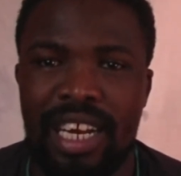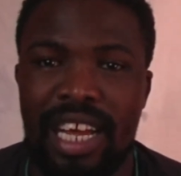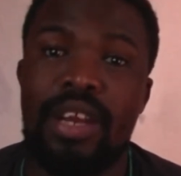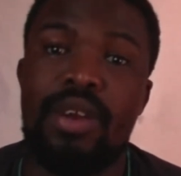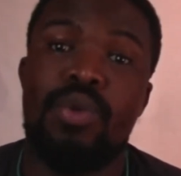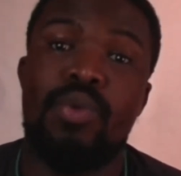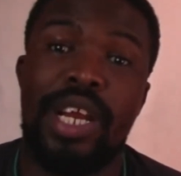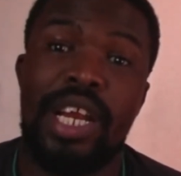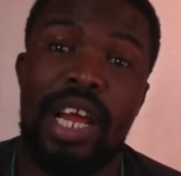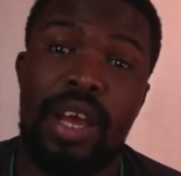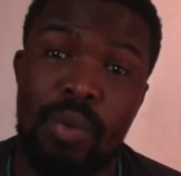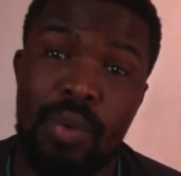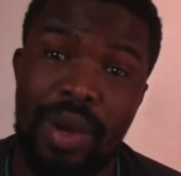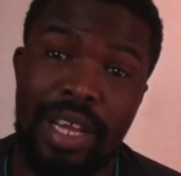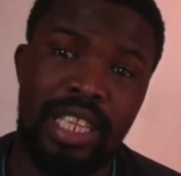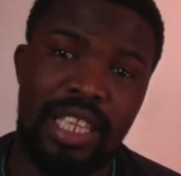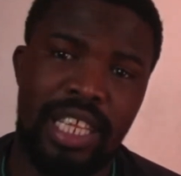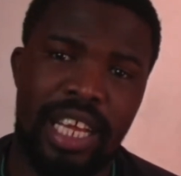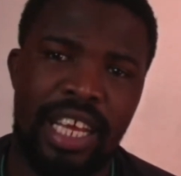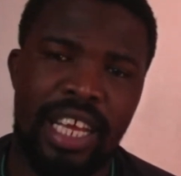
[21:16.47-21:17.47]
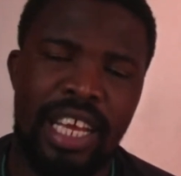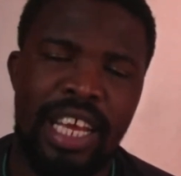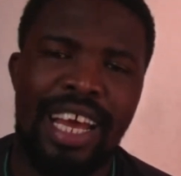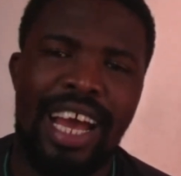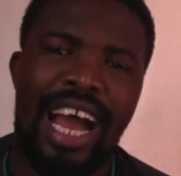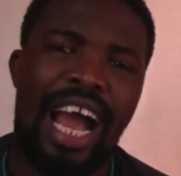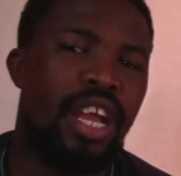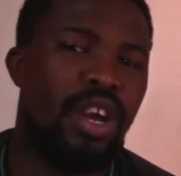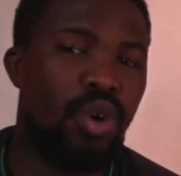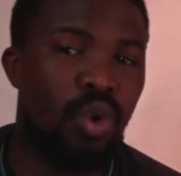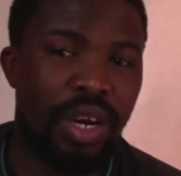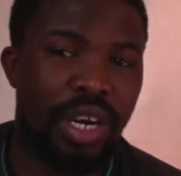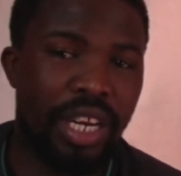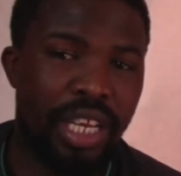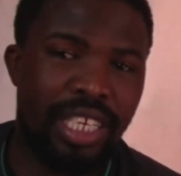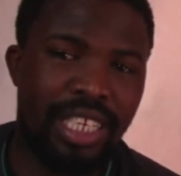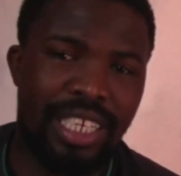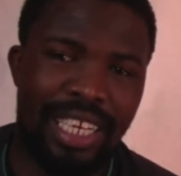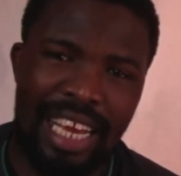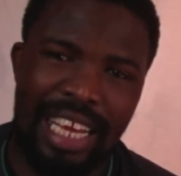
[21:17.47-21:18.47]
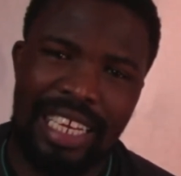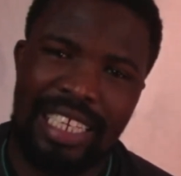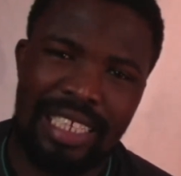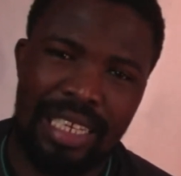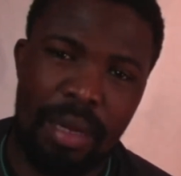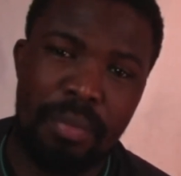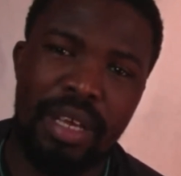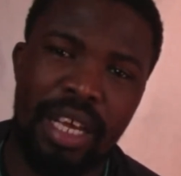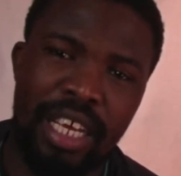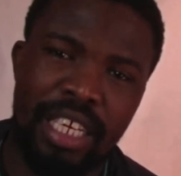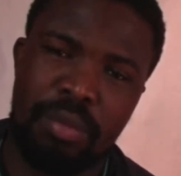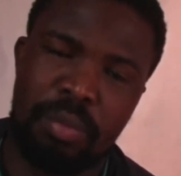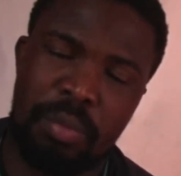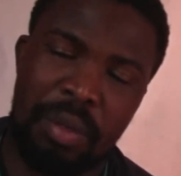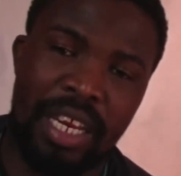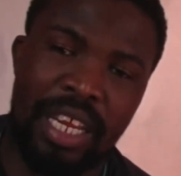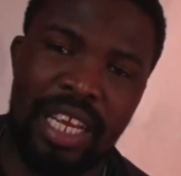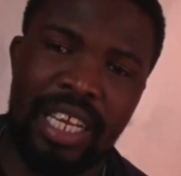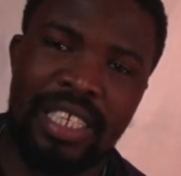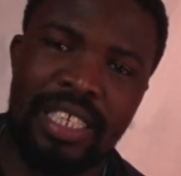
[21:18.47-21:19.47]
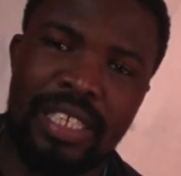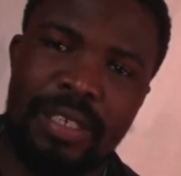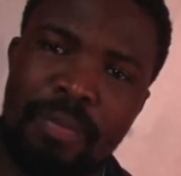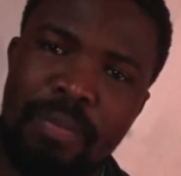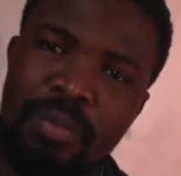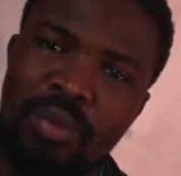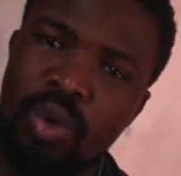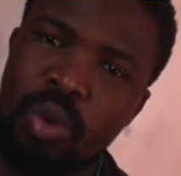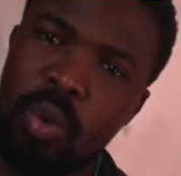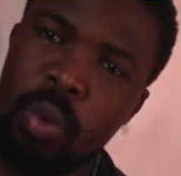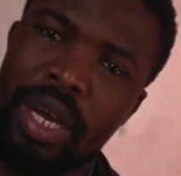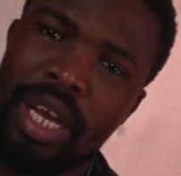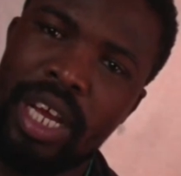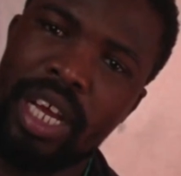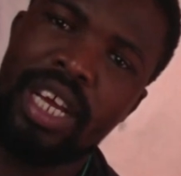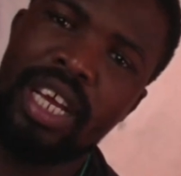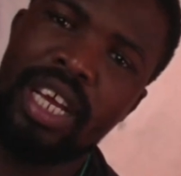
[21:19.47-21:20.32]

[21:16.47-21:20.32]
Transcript: And when I went there, I already had some experience where